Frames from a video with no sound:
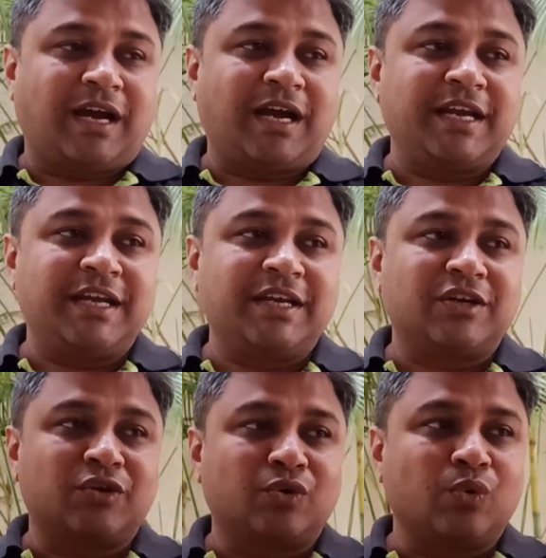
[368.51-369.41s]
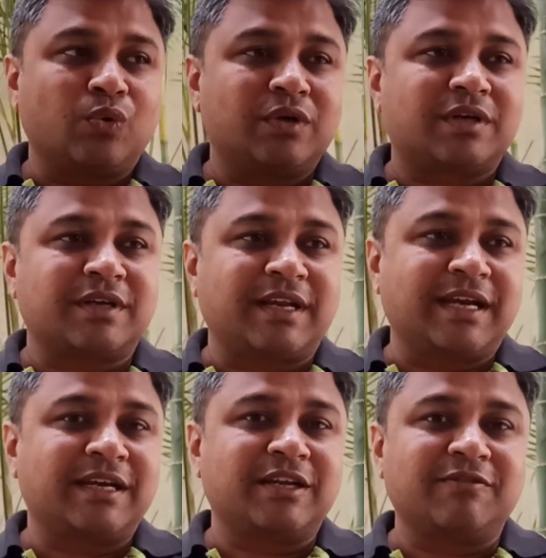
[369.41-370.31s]
I don't
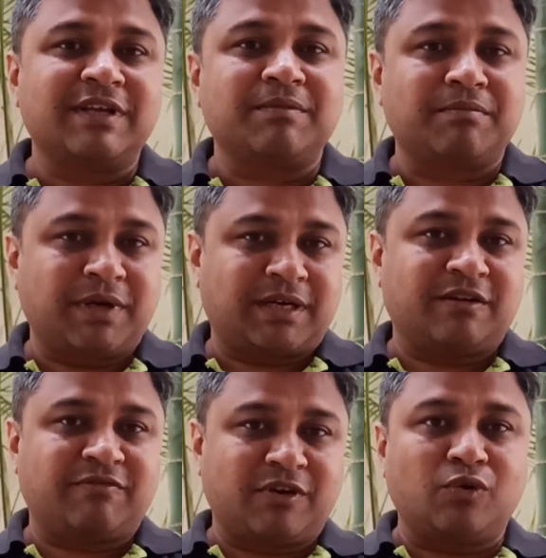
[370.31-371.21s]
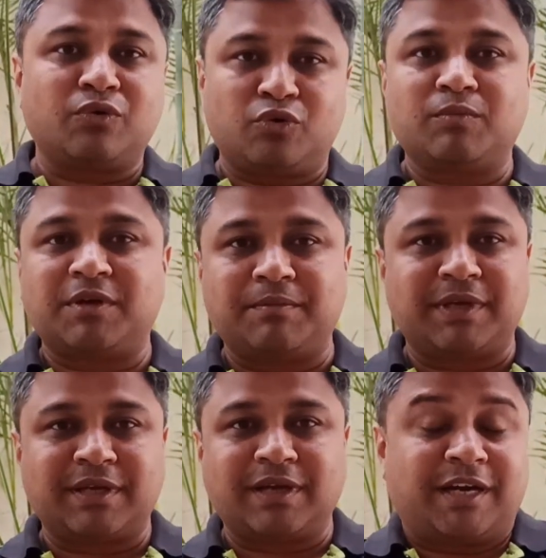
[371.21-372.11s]
negatively impact a fellow human being,